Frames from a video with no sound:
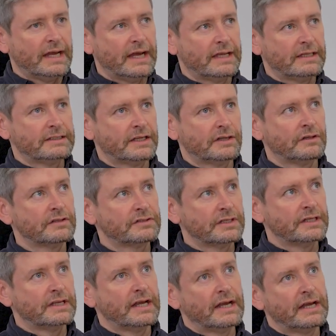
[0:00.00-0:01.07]

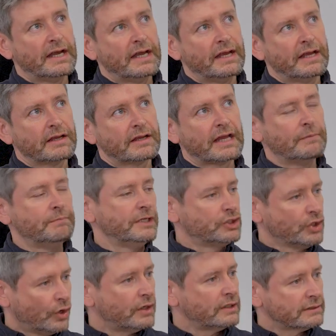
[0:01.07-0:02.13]
Technology can be
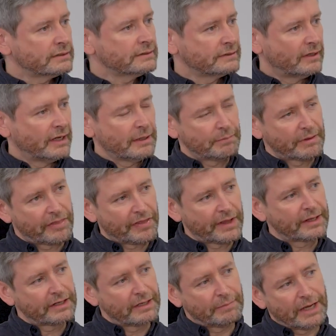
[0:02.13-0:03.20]
taught, right? But
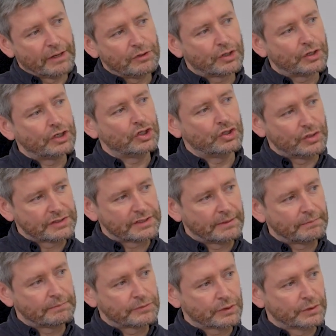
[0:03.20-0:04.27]
thinking about how you're going to use
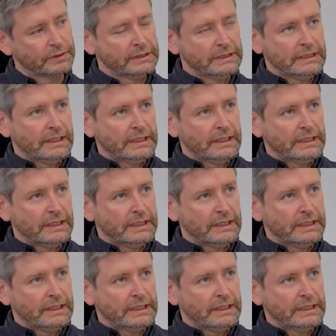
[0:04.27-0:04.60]
it. So